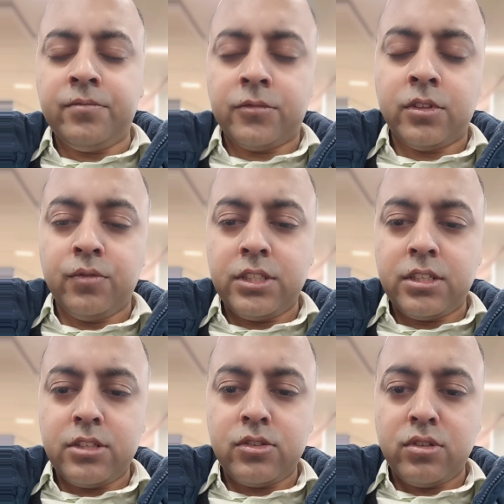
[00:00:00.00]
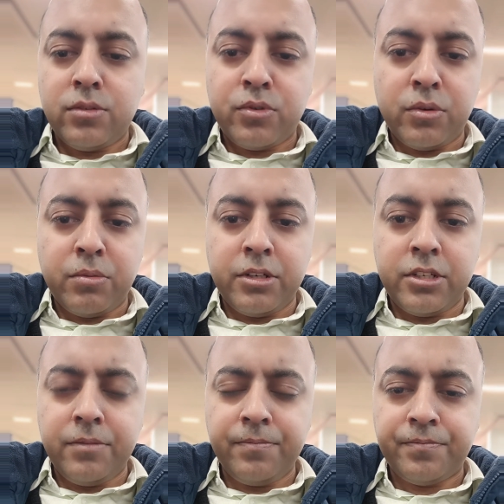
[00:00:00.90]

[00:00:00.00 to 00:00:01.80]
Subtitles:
which tells you the probability